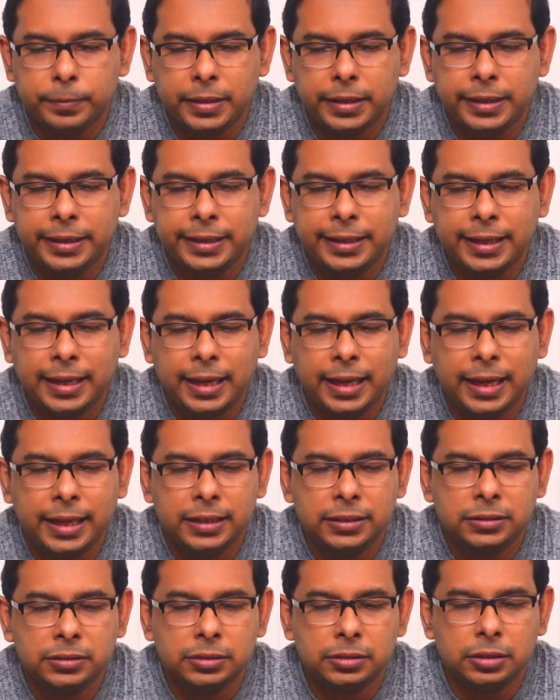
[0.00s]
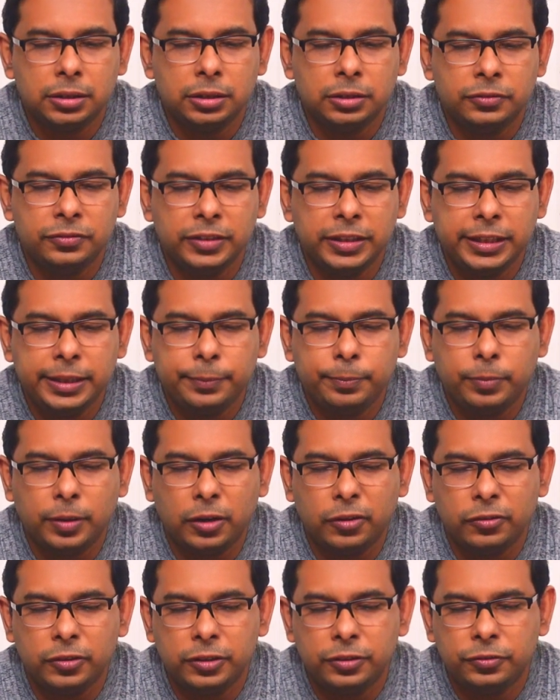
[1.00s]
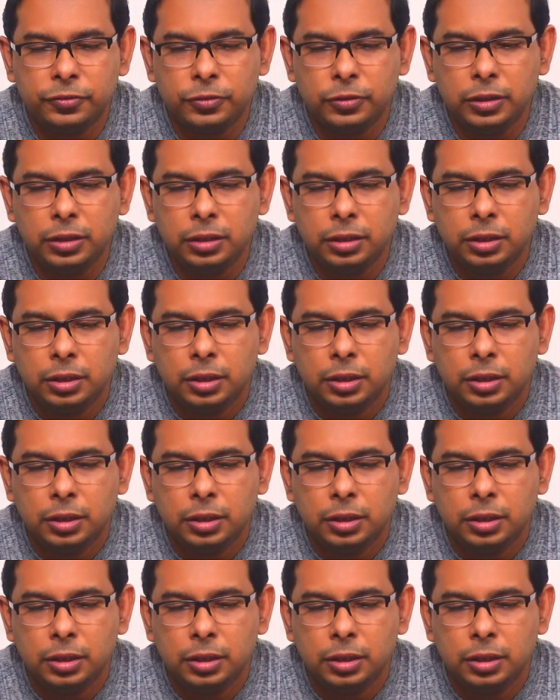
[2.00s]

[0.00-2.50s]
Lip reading: it has a very powerful